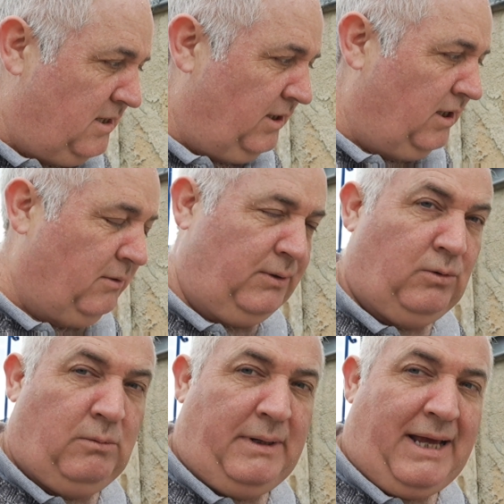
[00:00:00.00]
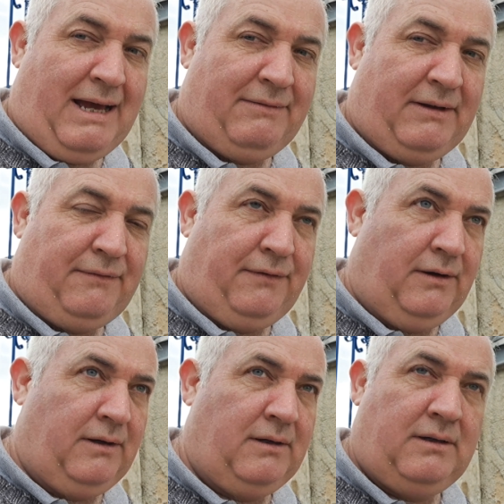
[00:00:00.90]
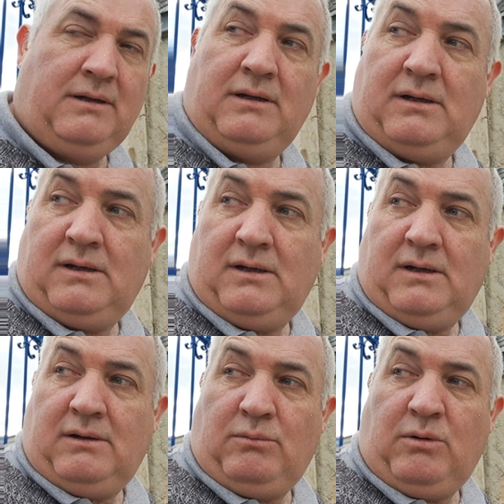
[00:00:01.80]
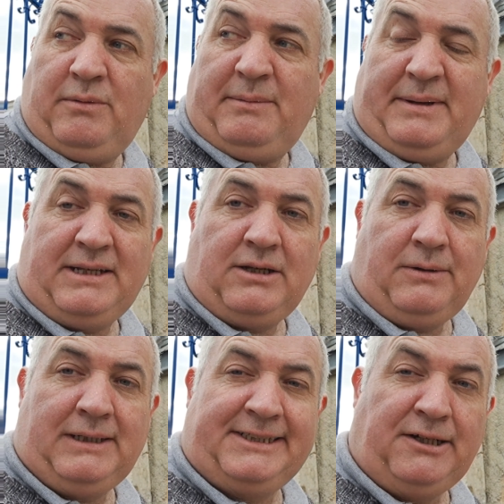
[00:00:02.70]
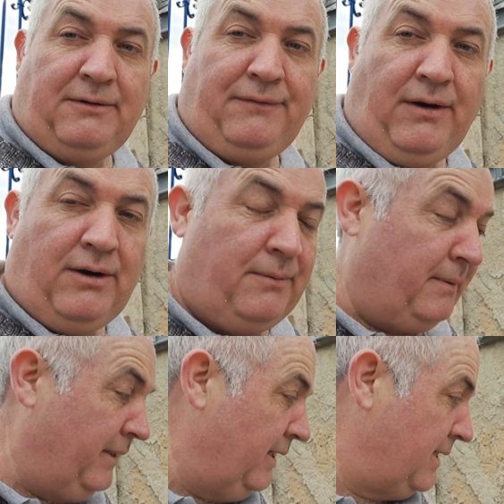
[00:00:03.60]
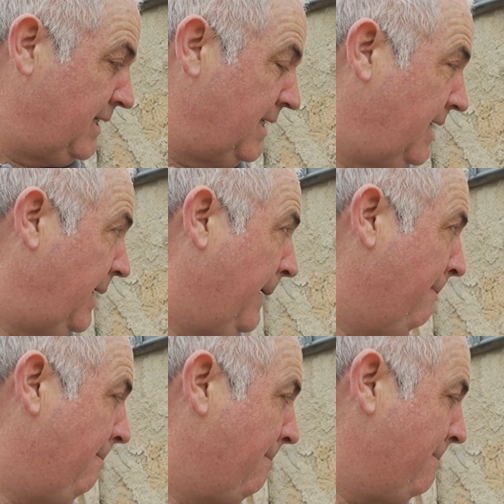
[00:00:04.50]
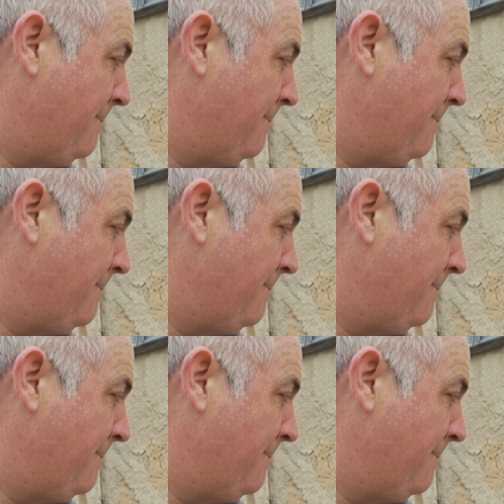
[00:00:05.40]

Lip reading: than I would normally have it for what we've been doing so far with it. I'm